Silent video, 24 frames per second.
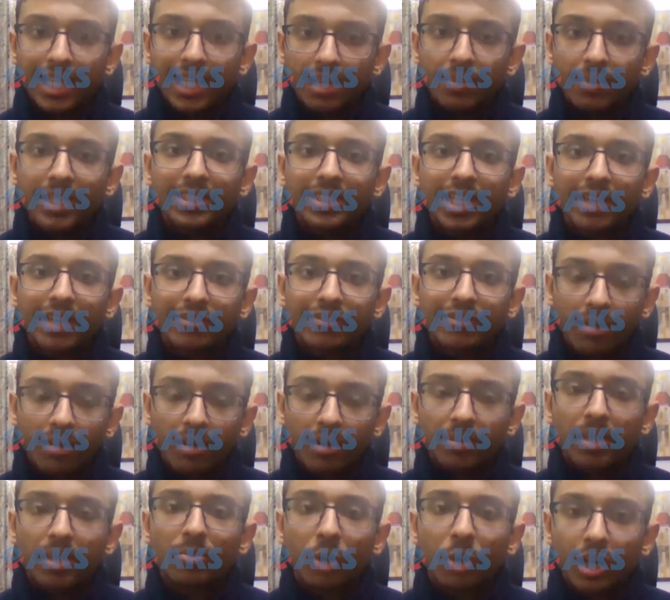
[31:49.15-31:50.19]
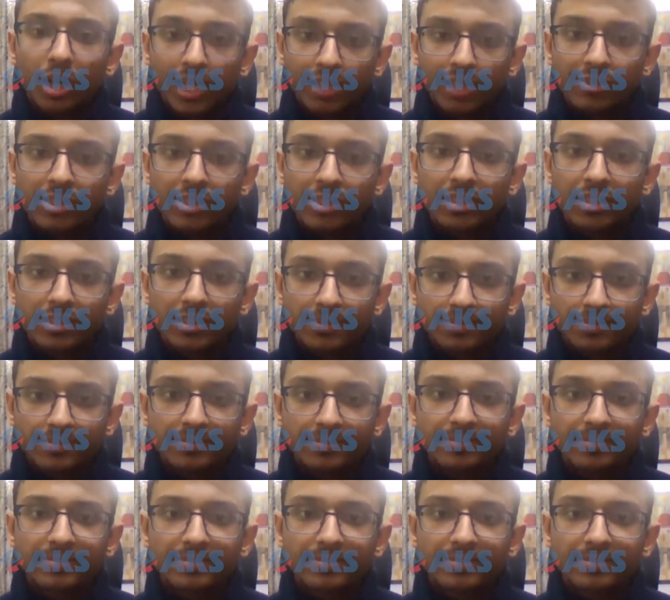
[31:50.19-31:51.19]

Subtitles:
sentiments have come up in Maldives, sir.